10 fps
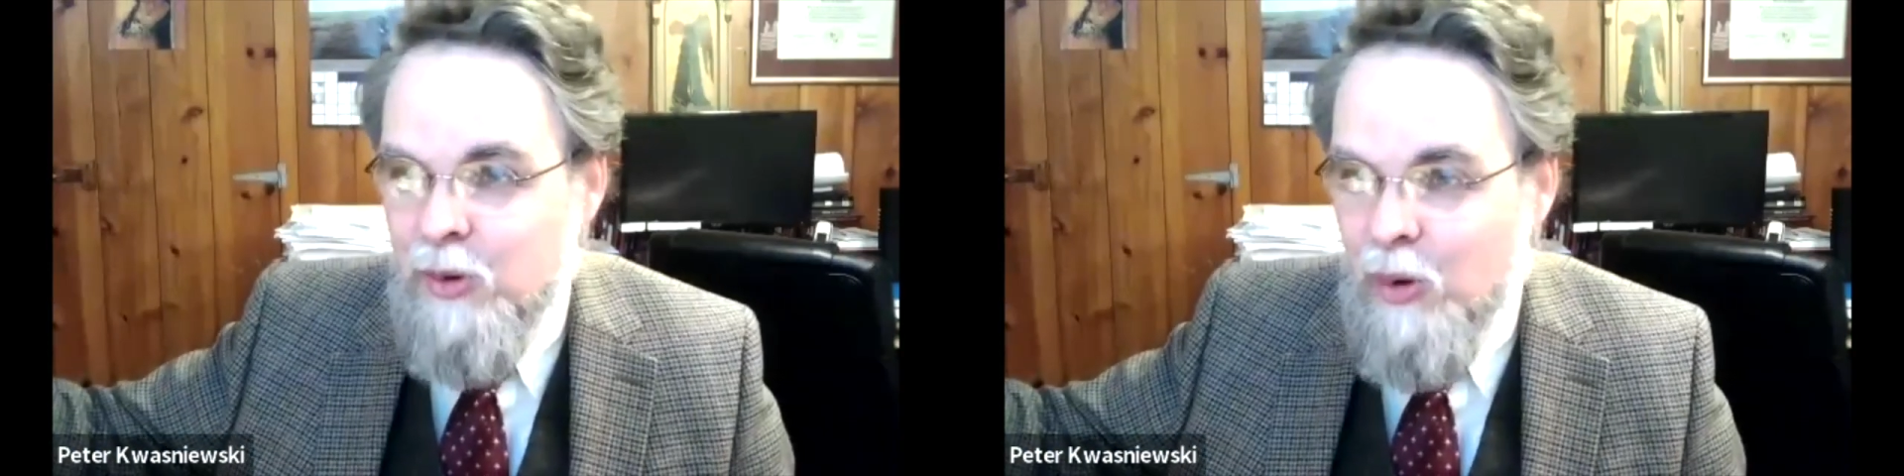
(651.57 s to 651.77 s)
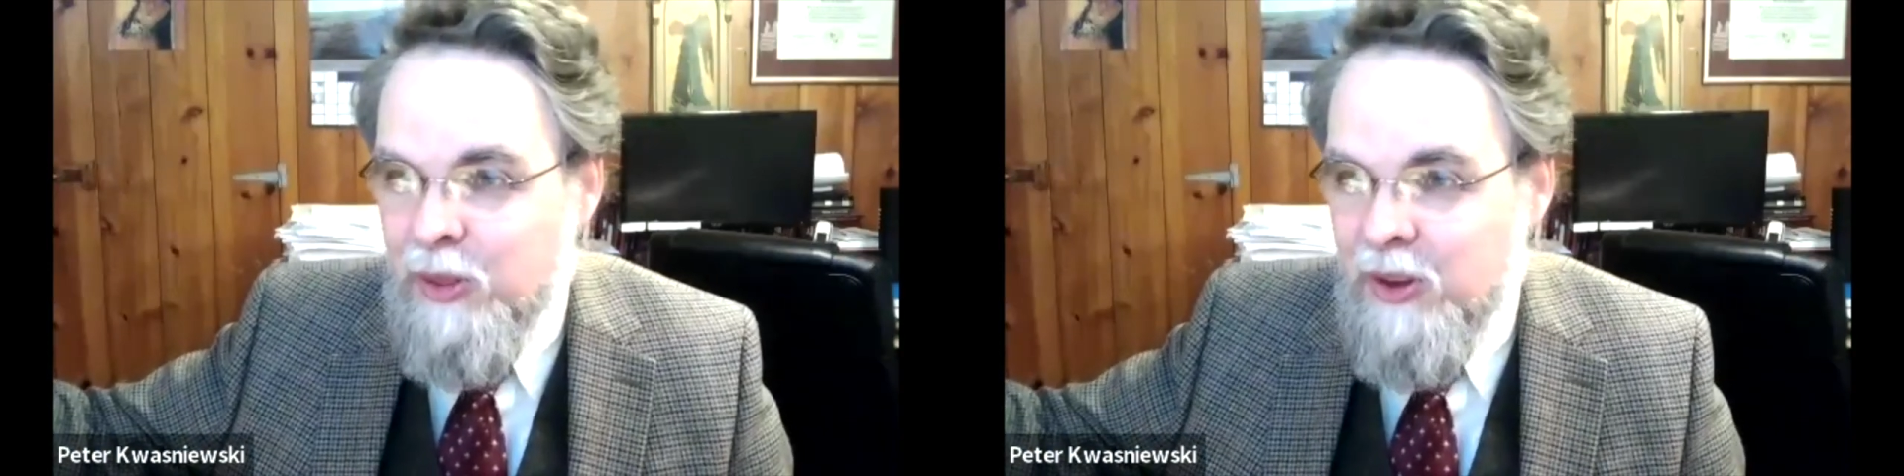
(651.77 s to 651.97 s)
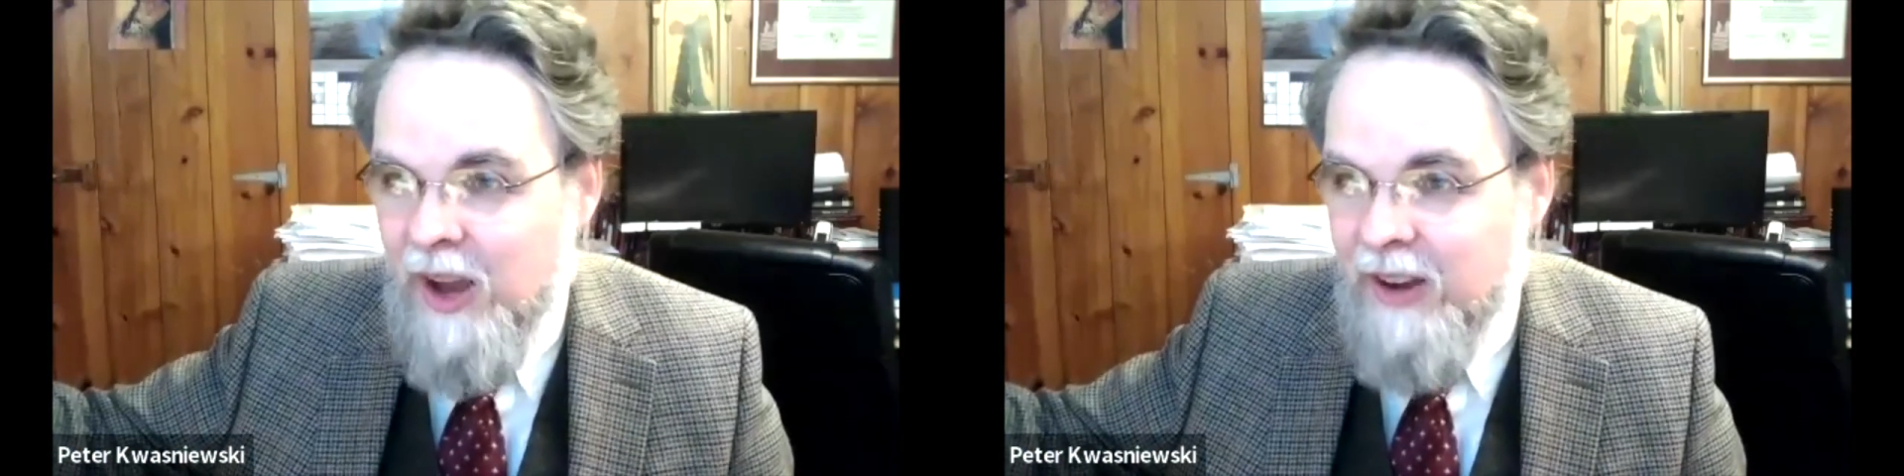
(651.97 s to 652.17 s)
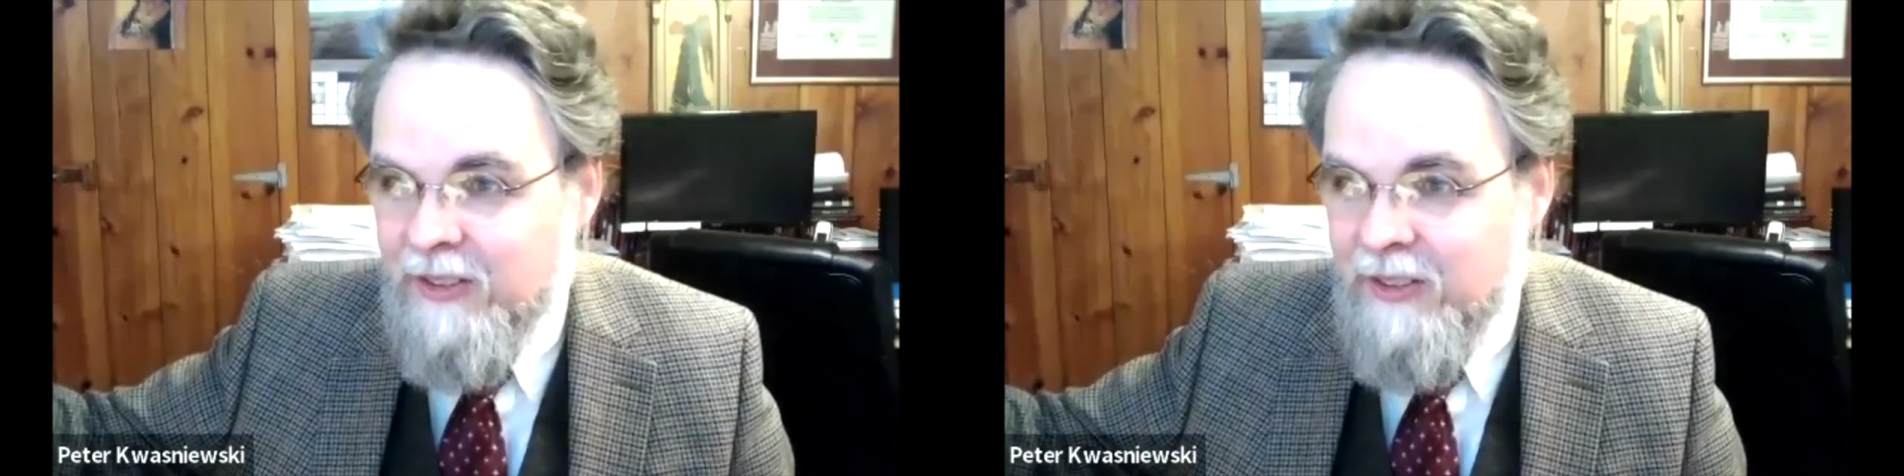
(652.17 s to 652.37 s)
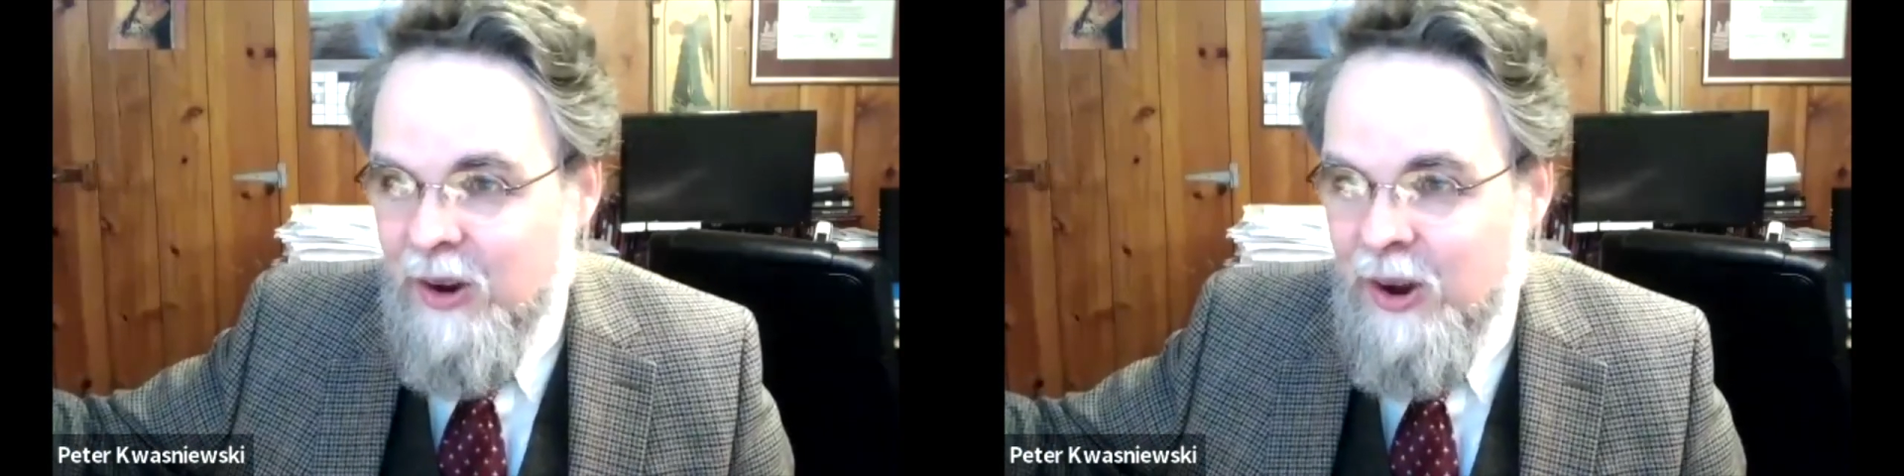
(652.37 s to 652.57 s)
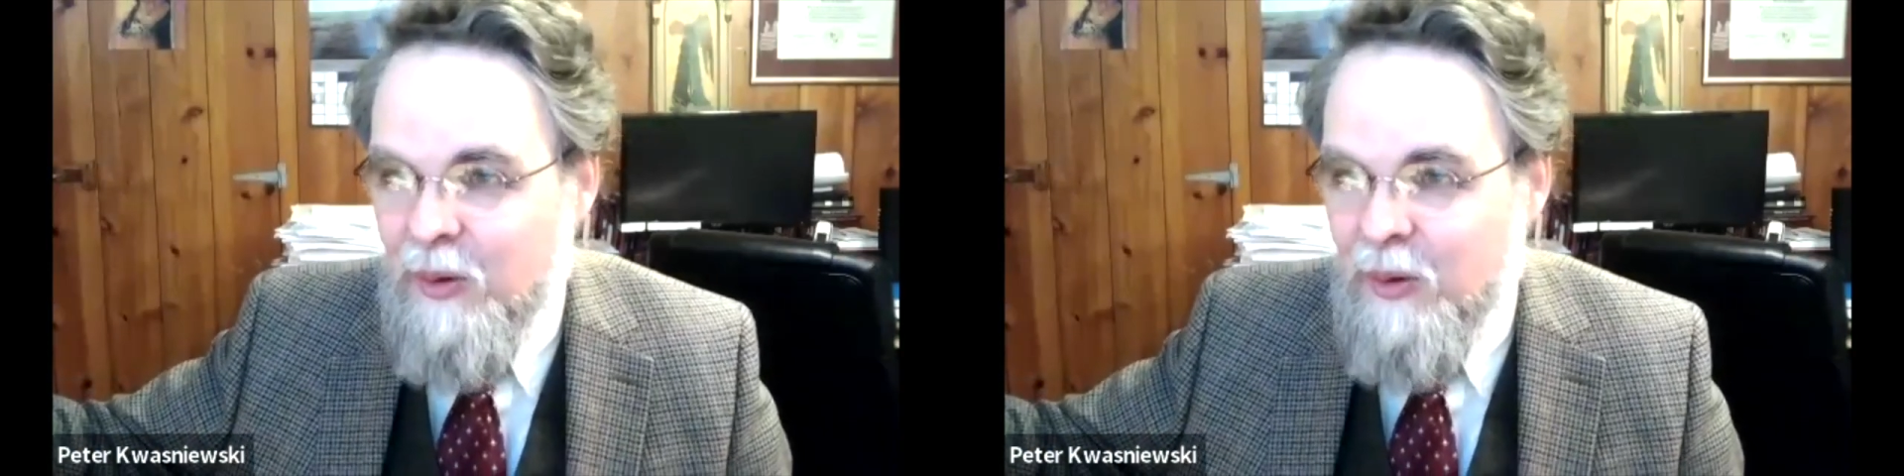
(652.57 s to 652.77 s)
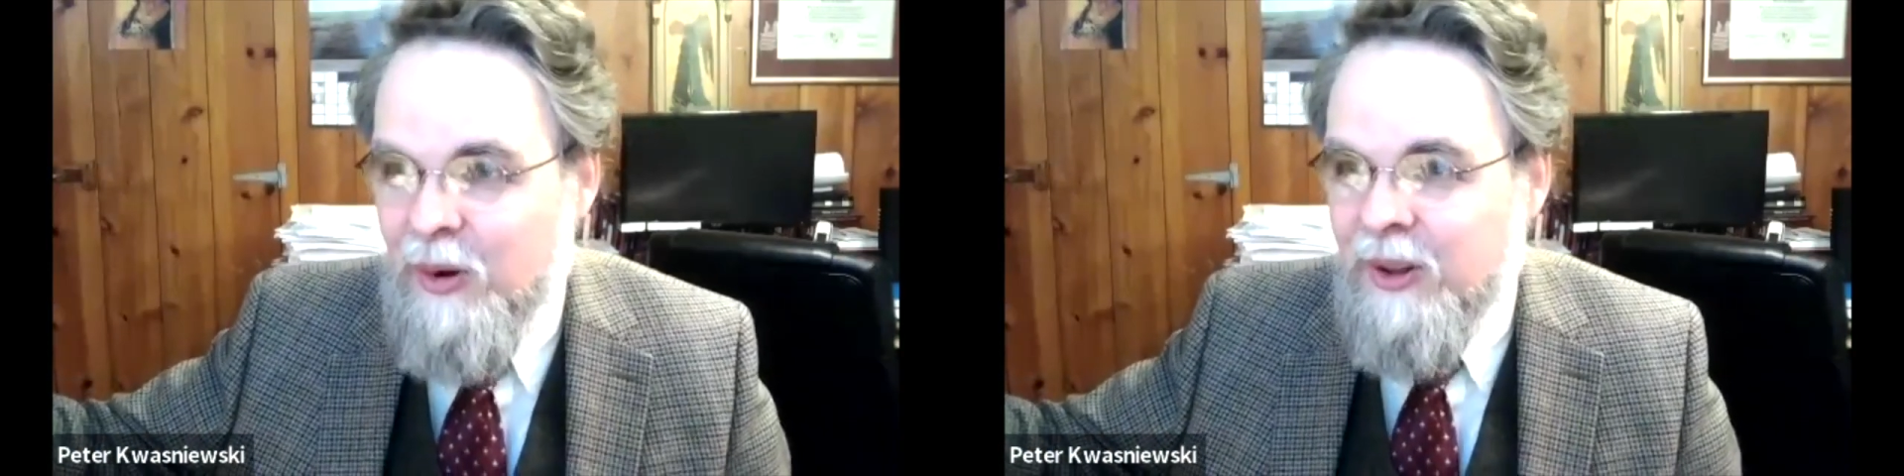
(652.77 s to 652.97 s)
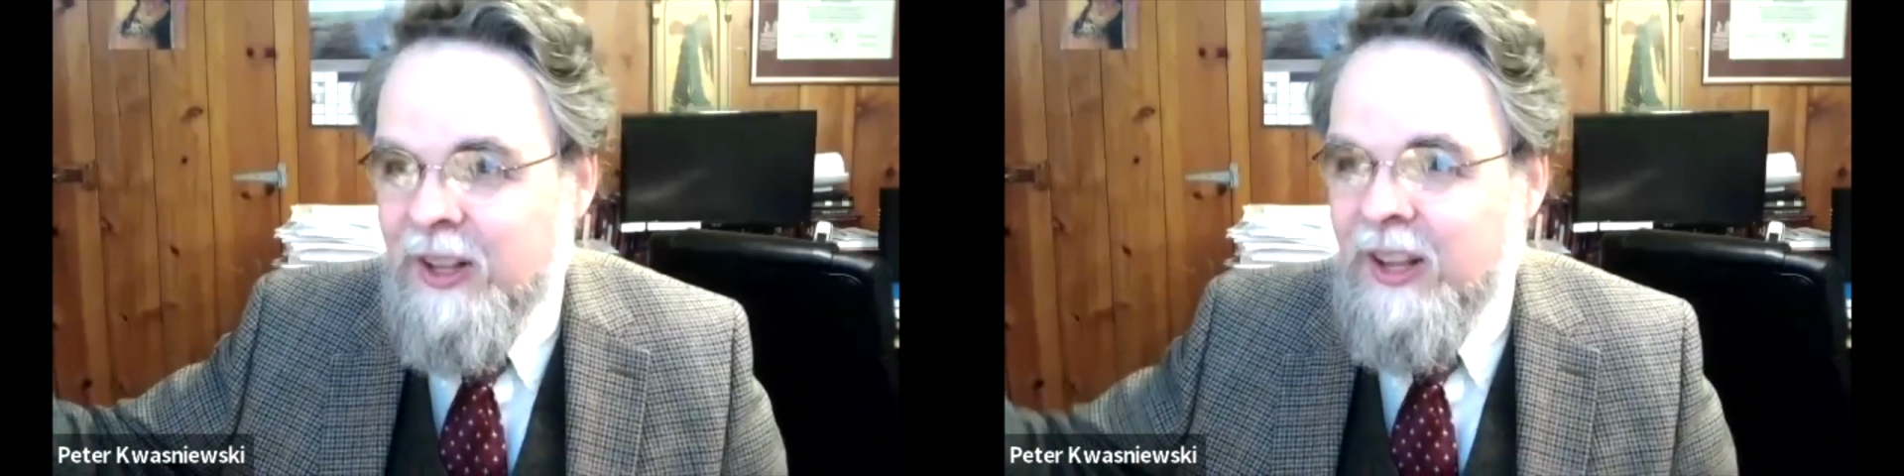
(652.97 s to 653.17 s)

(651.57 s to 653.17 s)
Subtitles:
Orthodox or